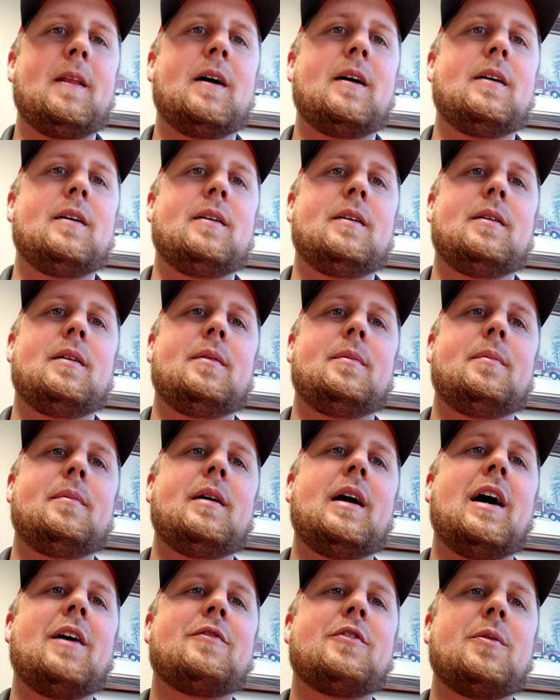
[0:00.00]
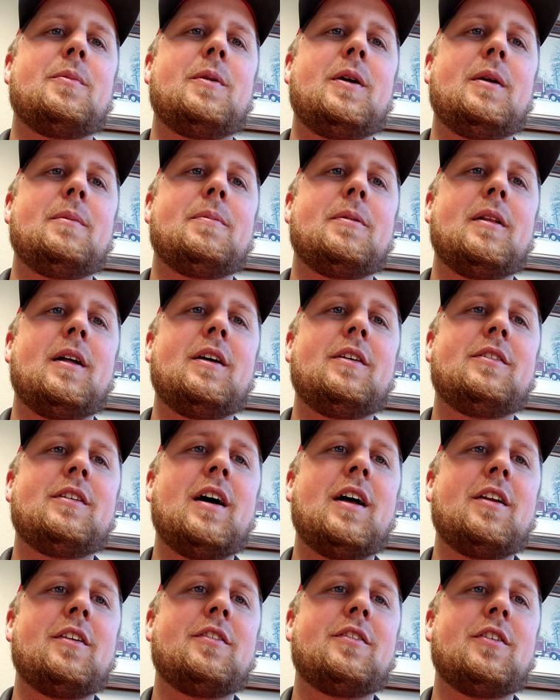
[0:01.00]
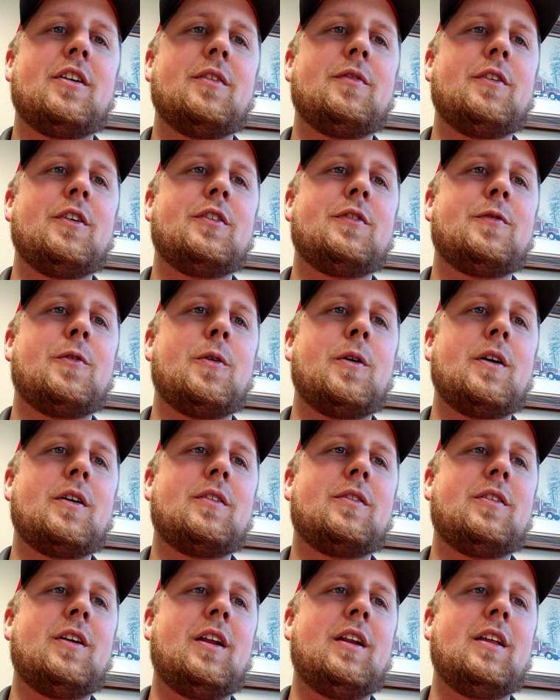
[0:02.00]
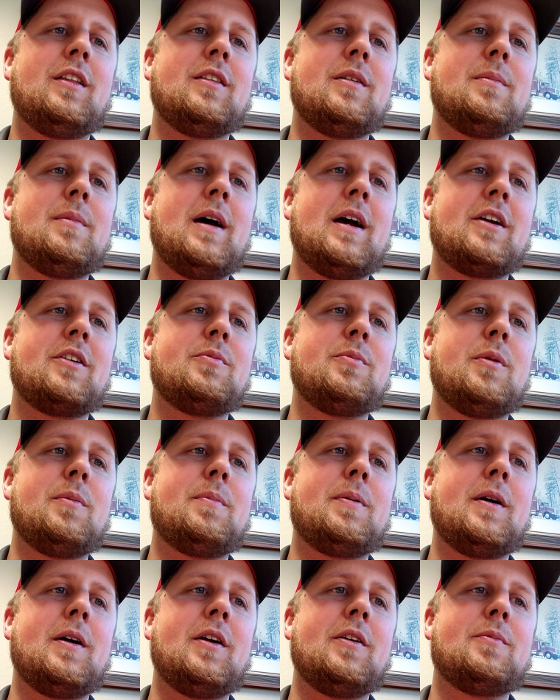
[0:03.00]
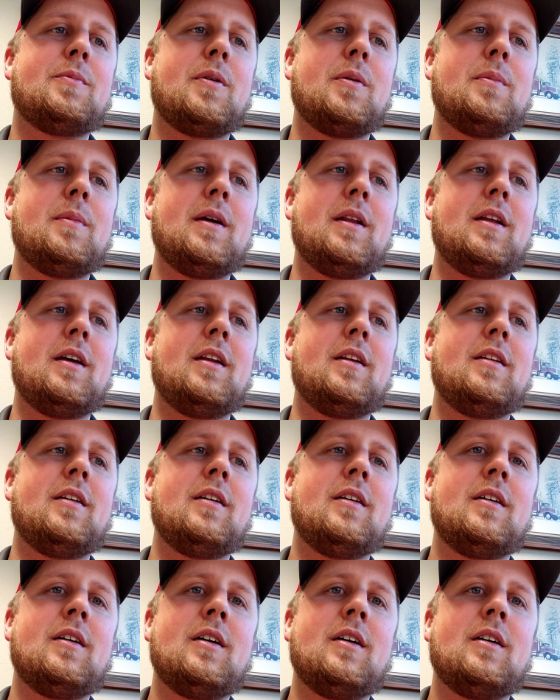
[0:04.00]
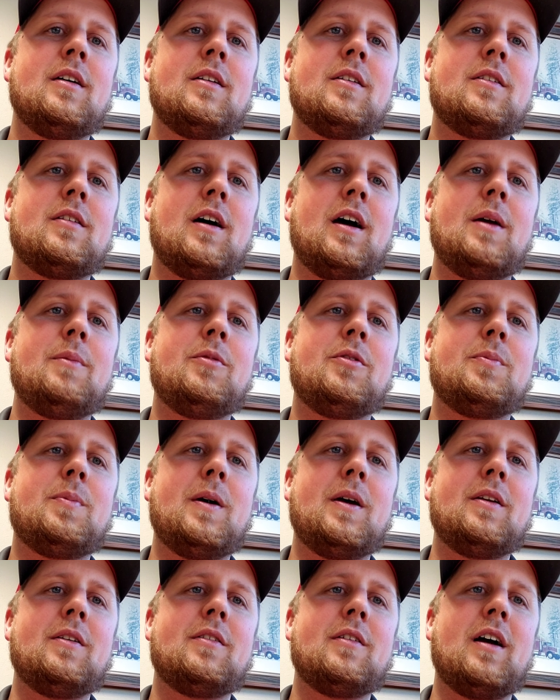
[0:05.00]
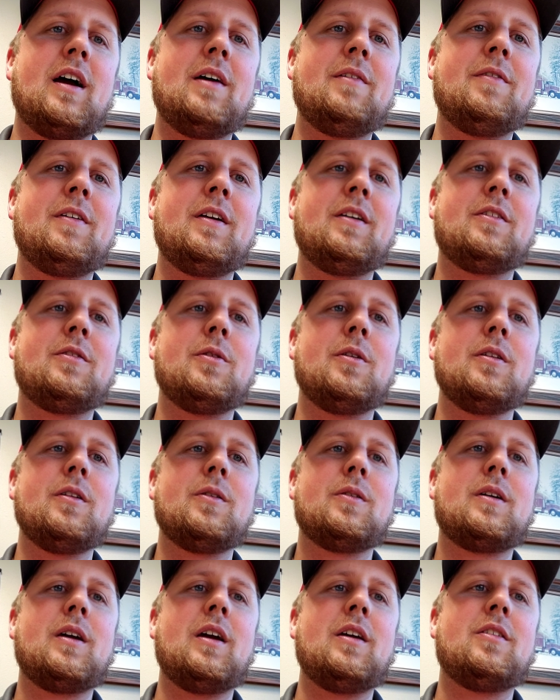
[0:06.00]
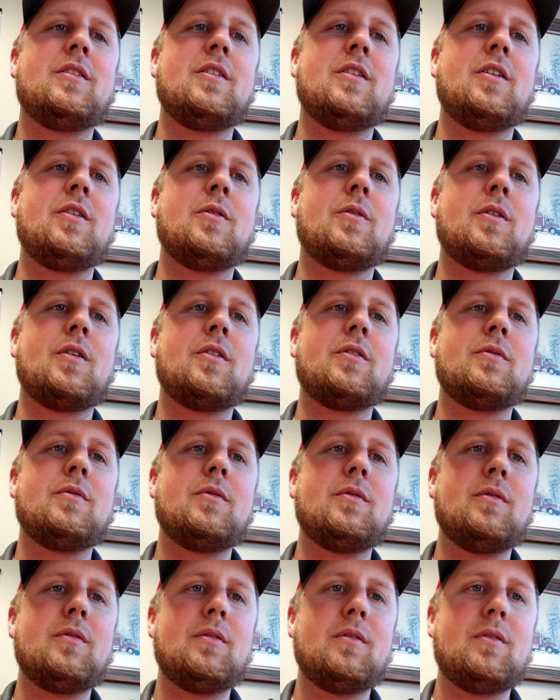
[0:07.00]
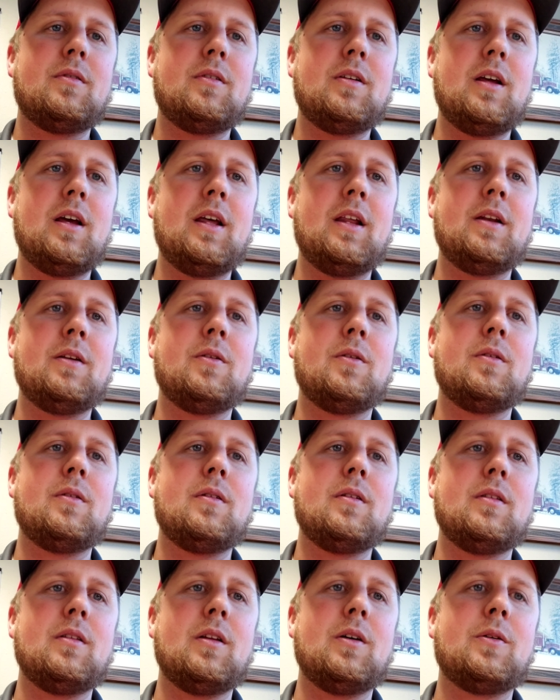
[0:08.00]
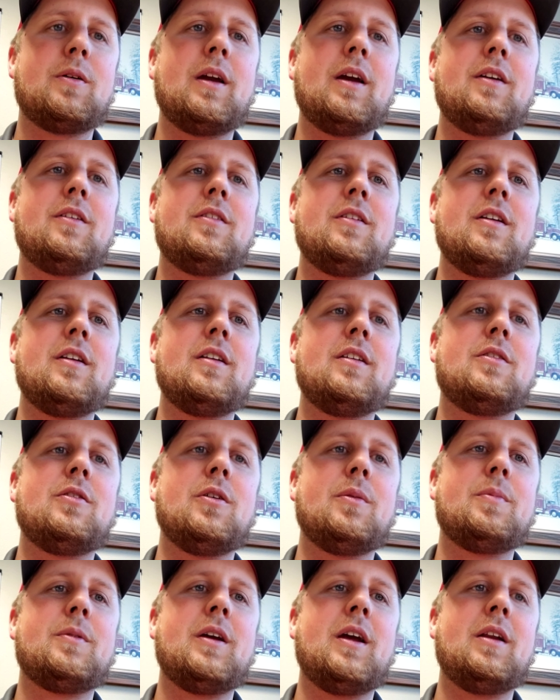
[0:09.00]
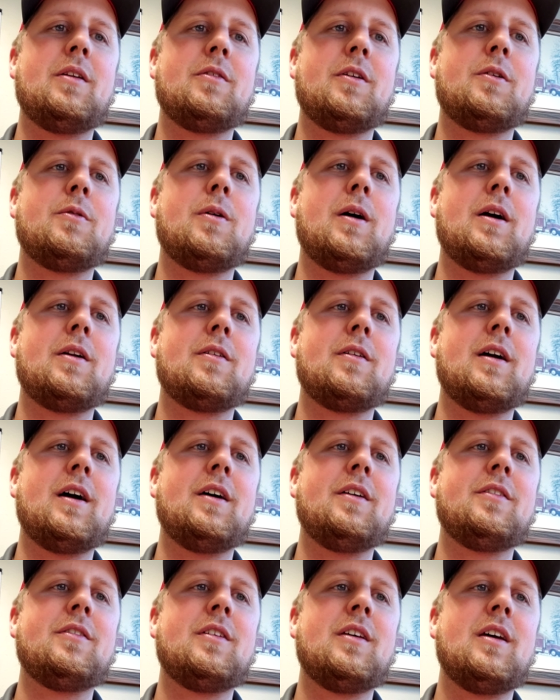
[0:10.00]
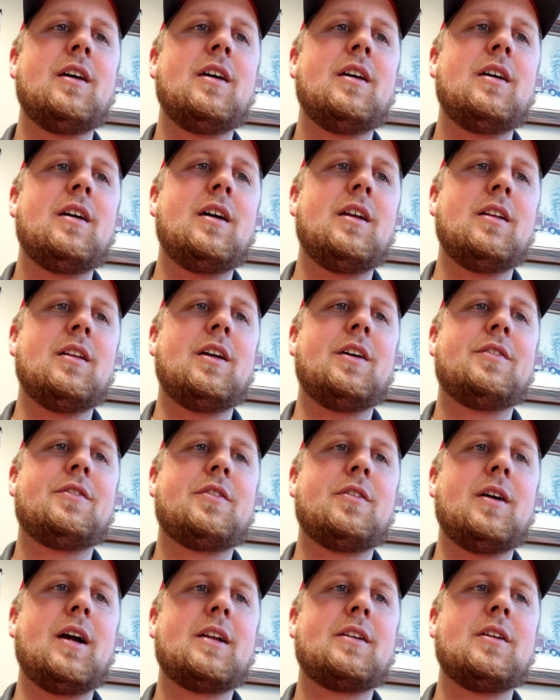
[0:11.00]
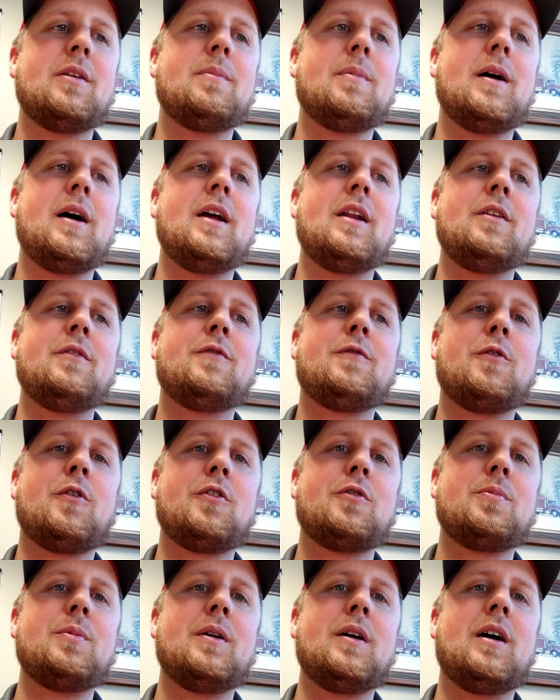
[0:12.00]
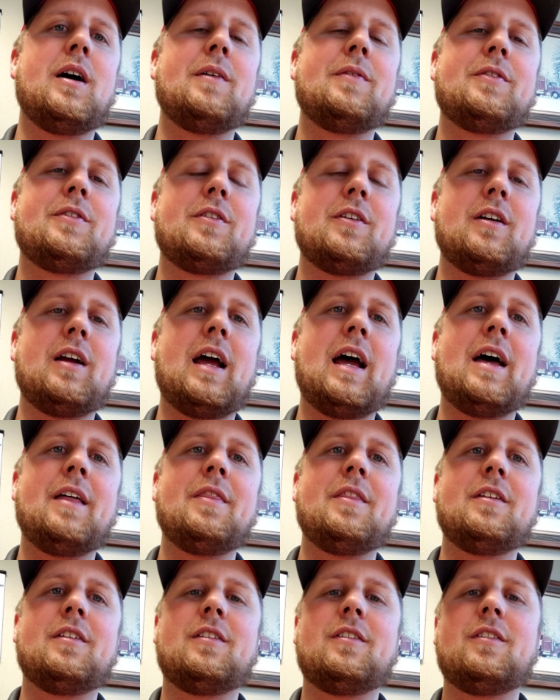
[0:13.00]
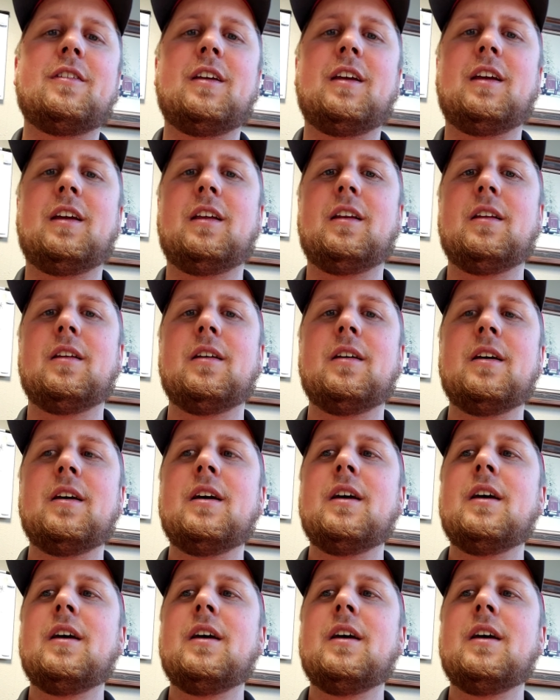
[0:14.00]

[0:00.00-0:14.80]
um, after being placed out of service for exceeding the maximum periods permitted, time spent driving to a location in order in location to obtain required rest, unless directed by an enforcement officer at the scene.